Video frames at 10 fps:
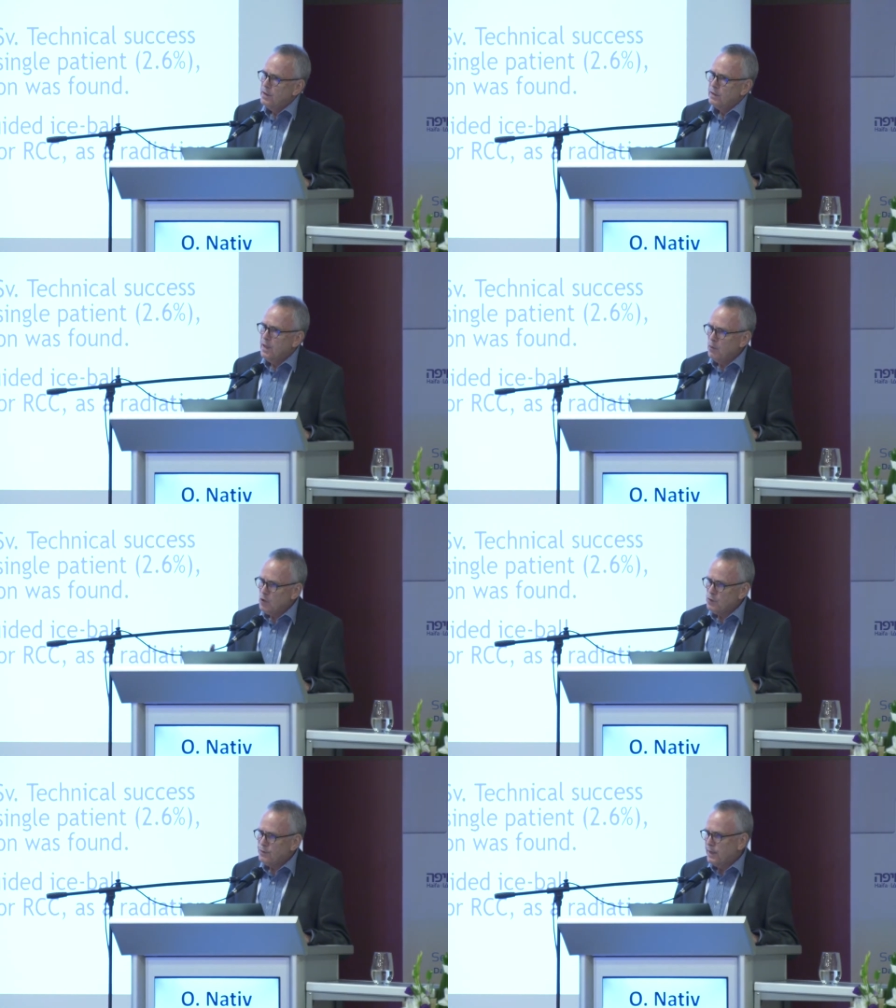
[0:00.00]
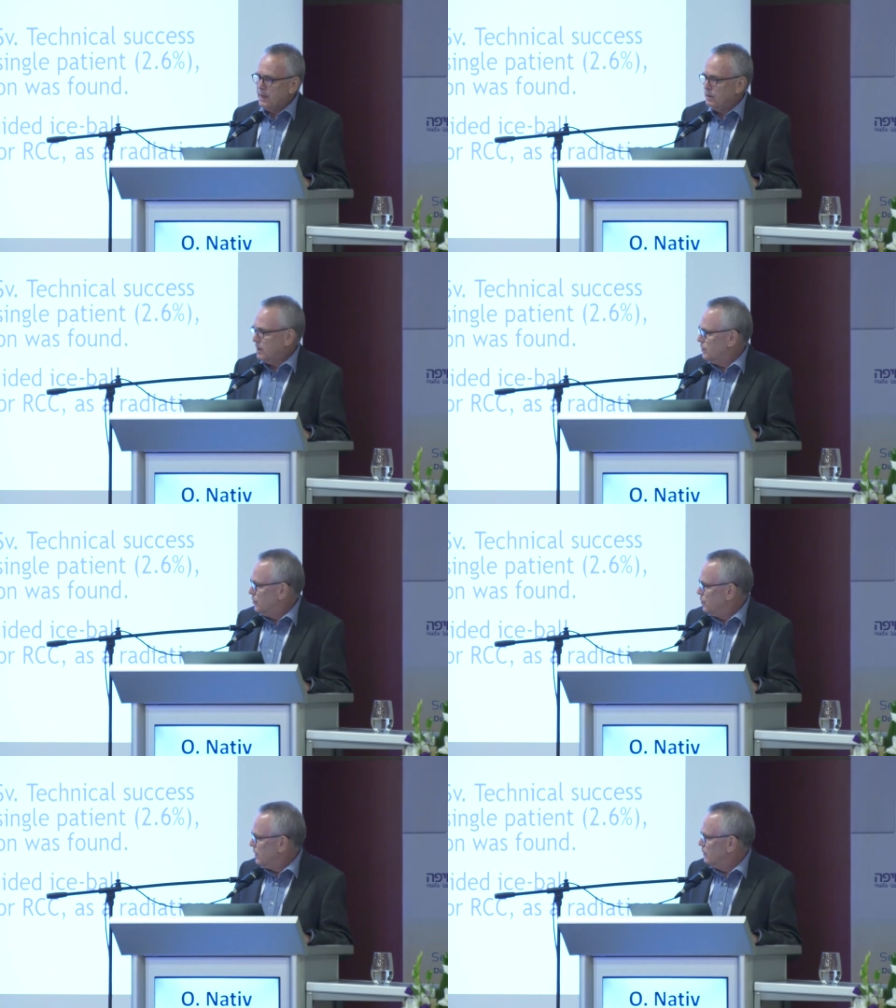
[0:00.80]
demonstrate that
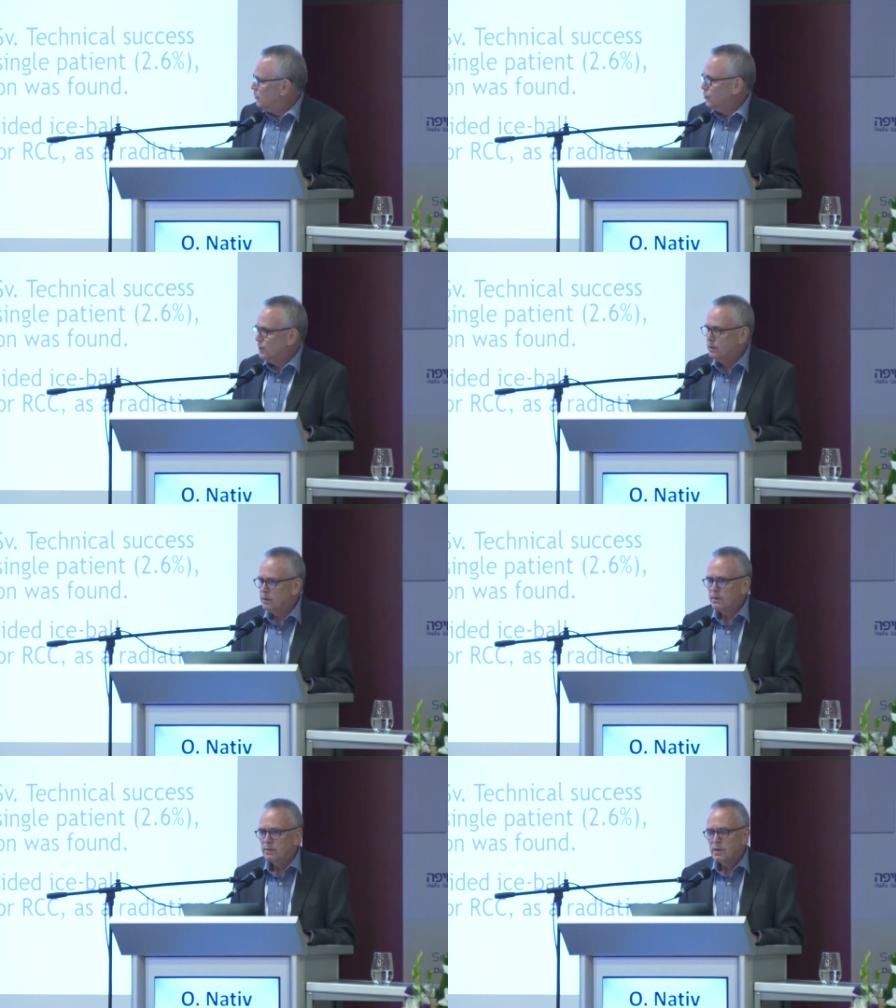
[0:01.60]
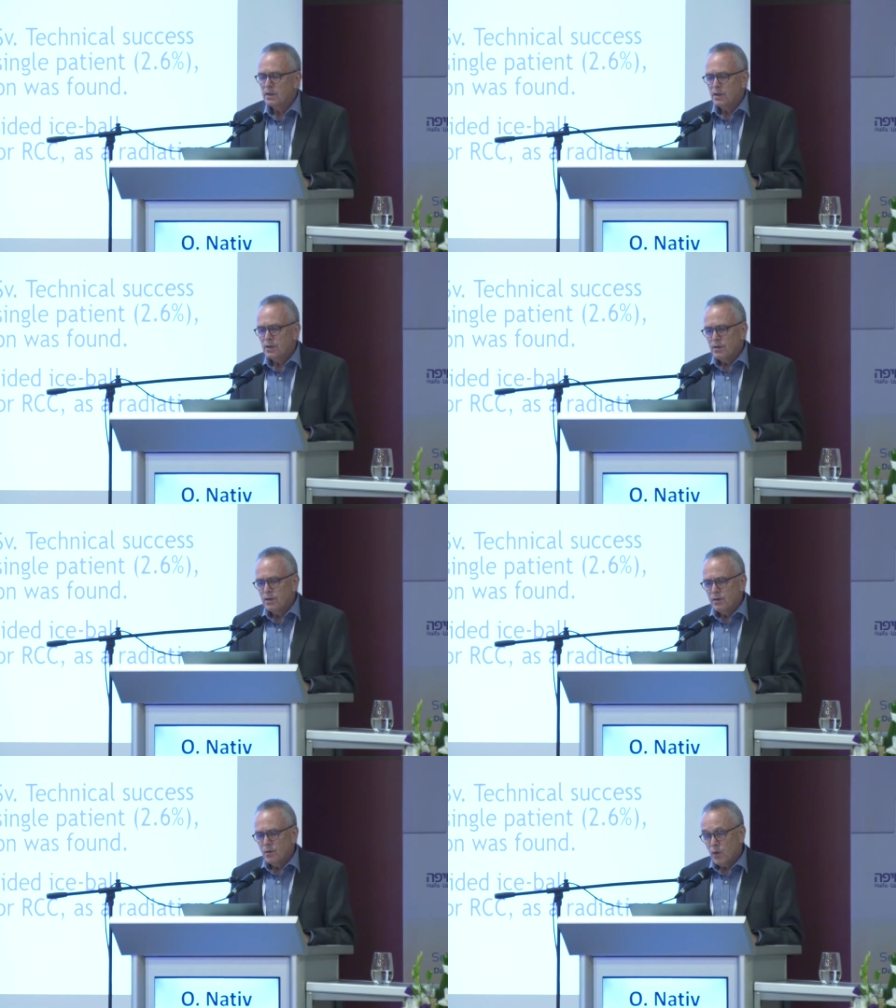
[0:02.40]
you can do it.
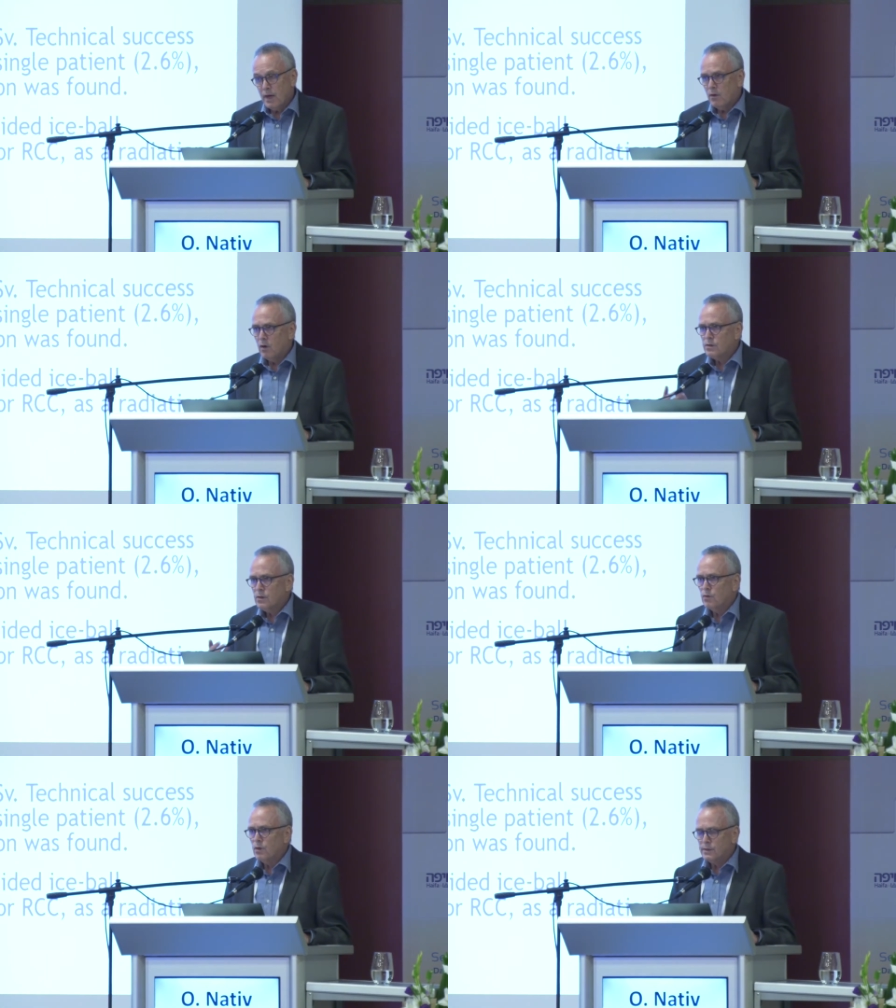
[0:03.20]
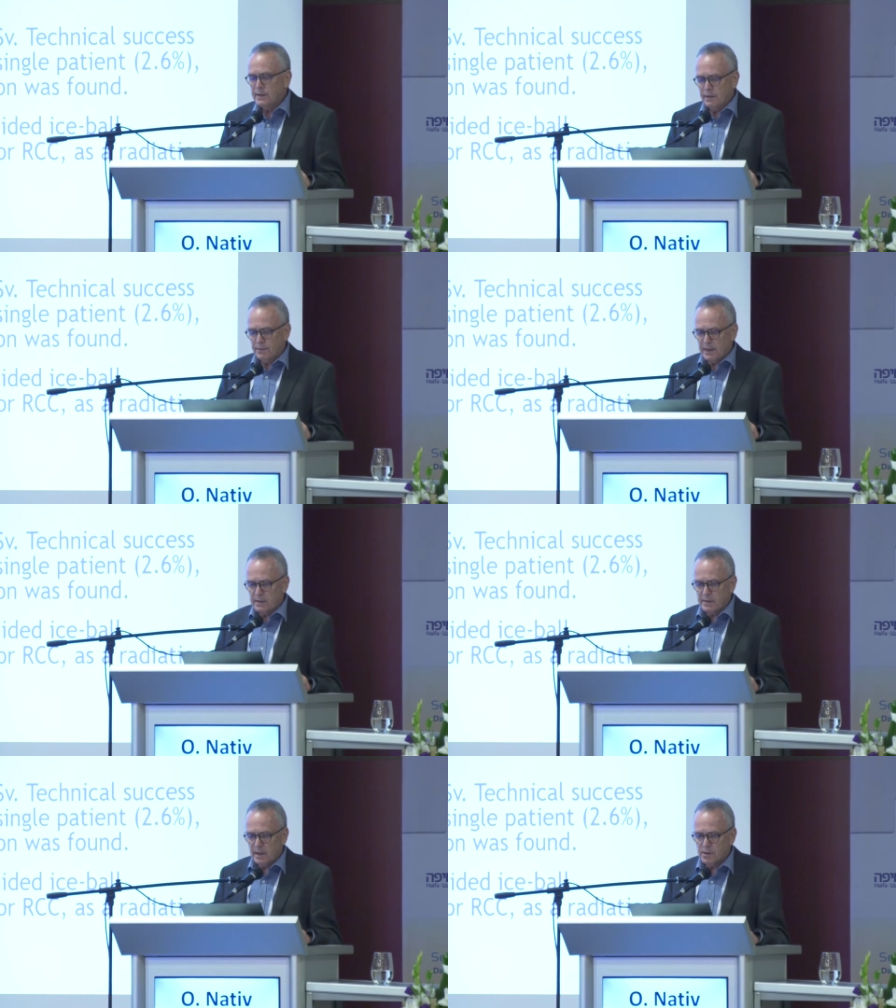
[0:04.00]
We are also considering
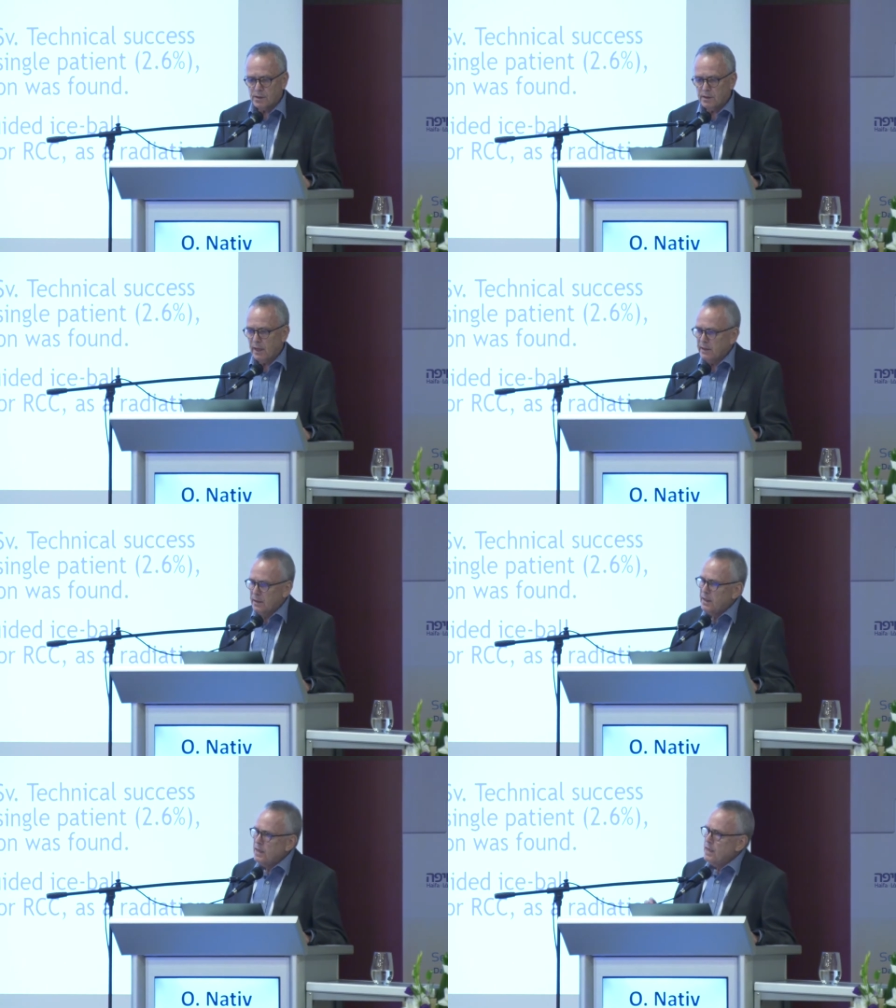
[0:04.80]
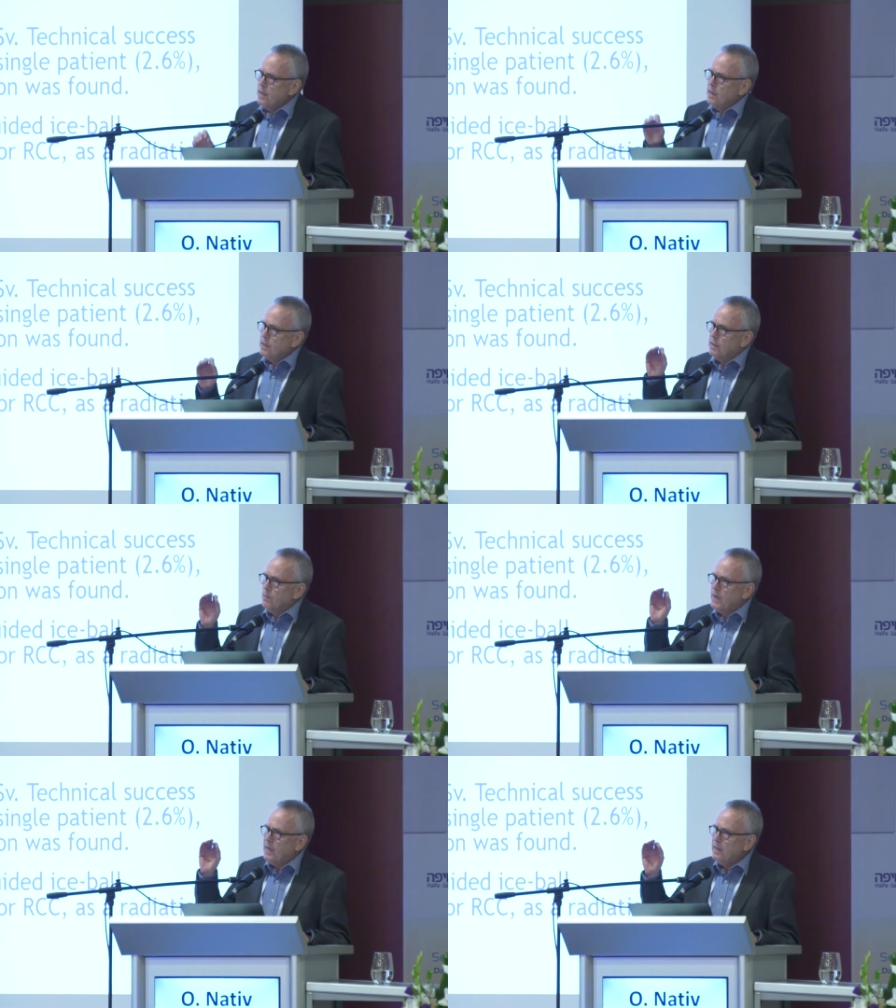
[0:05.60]
such study. The
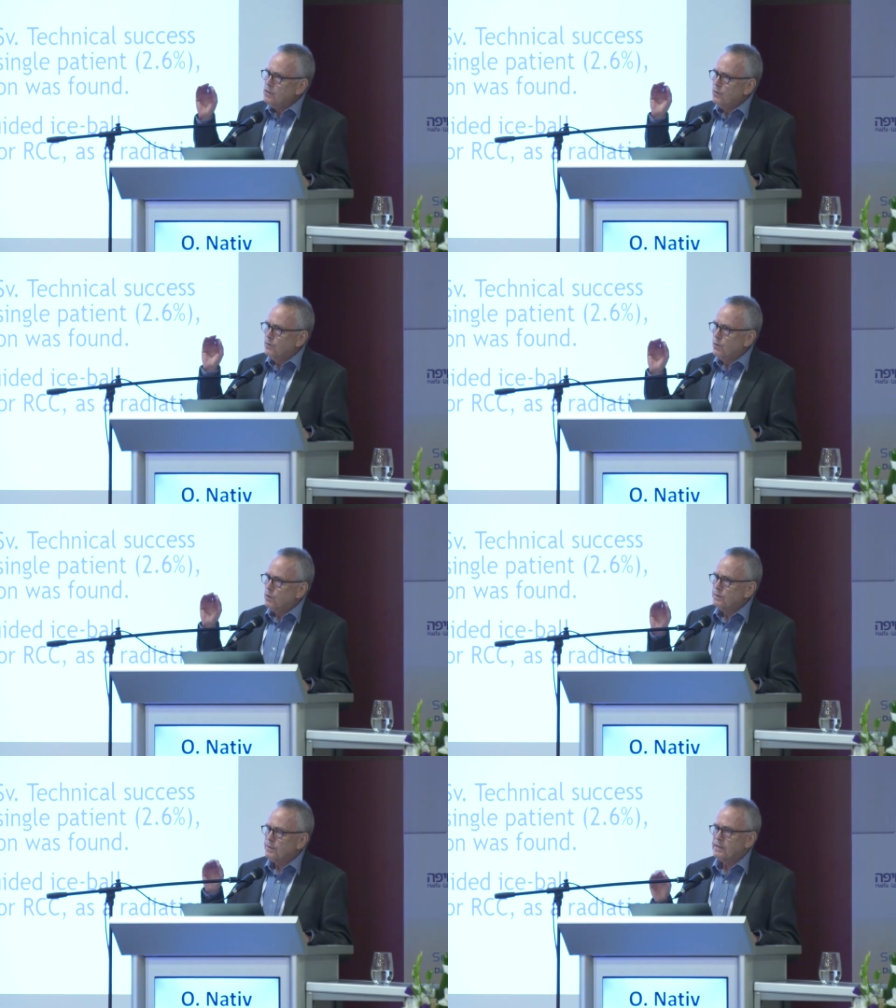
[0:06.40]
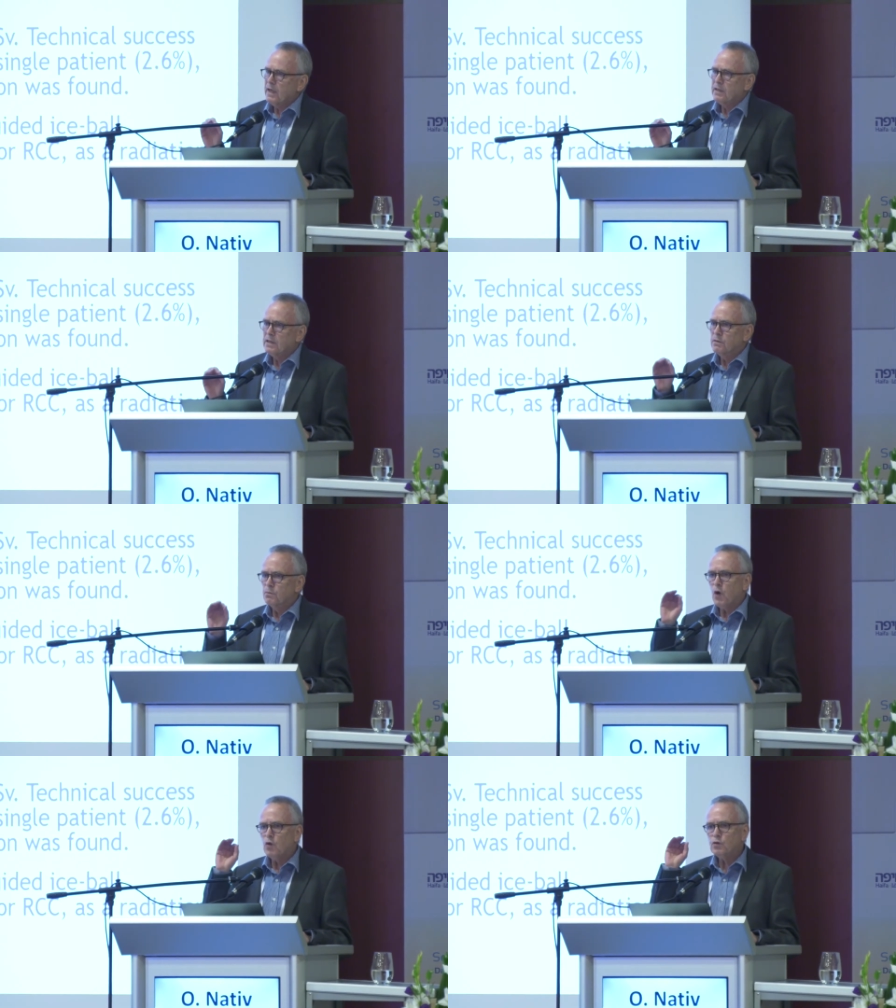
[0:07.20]
place of ultrasound is
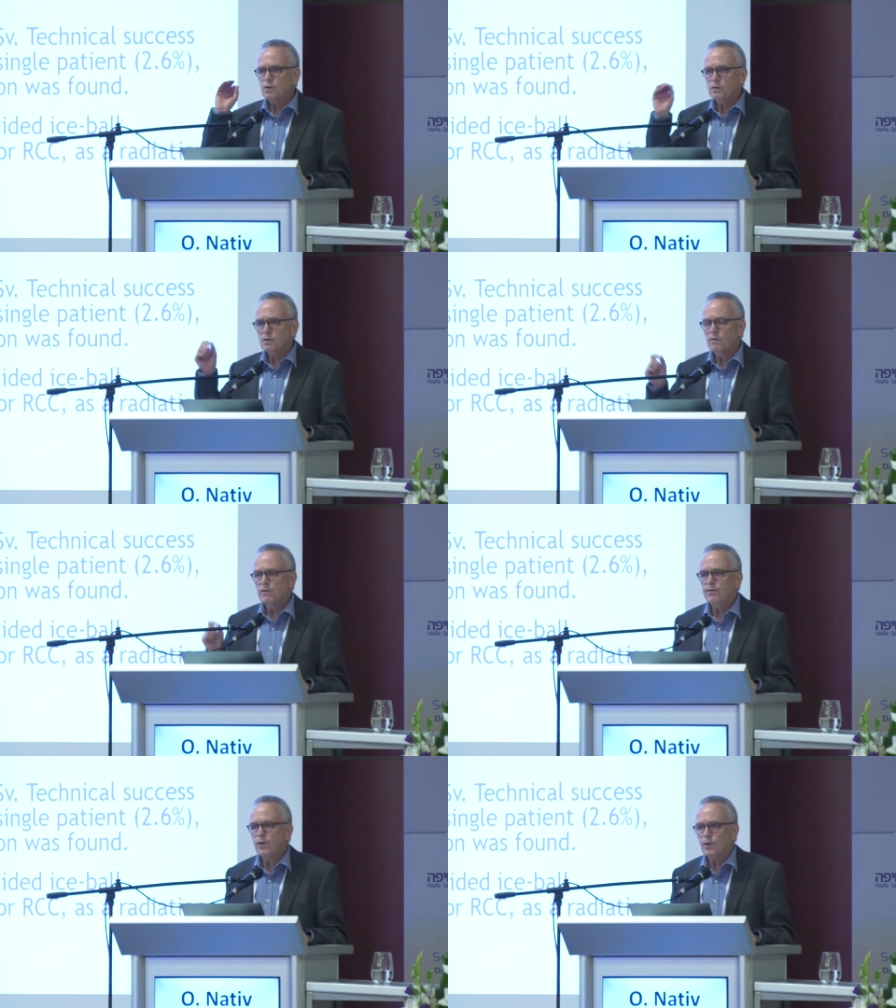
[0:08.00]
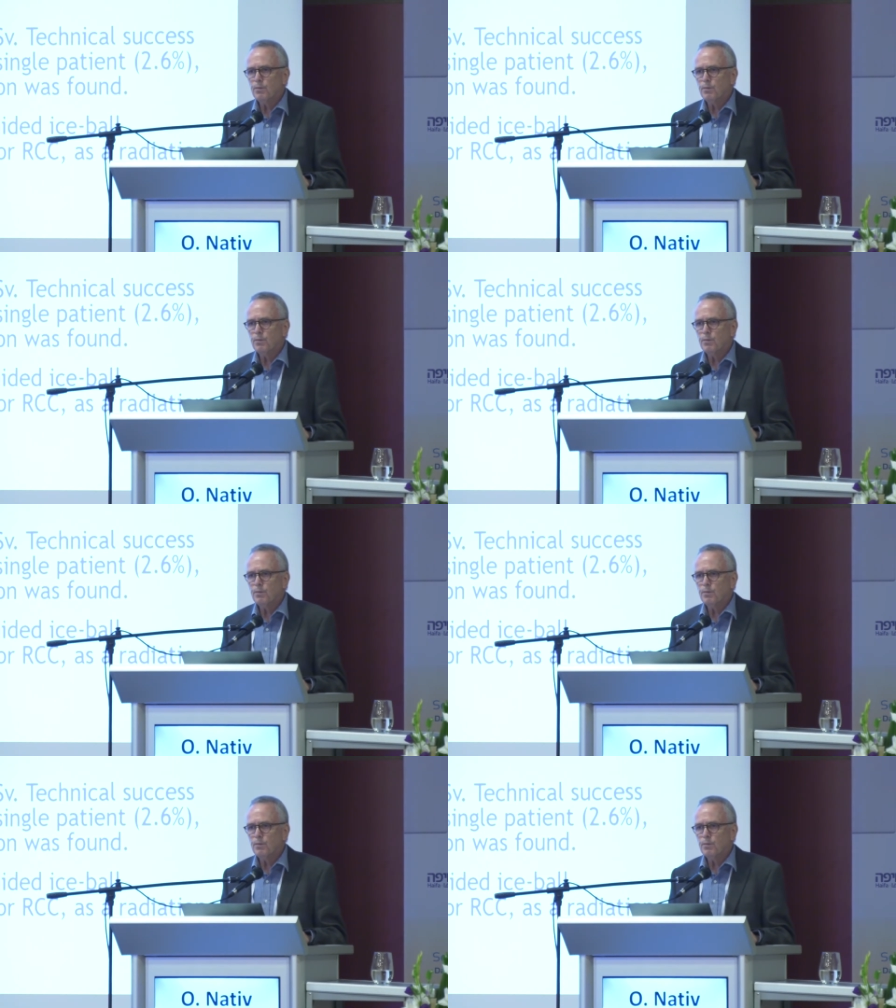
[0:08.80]
both for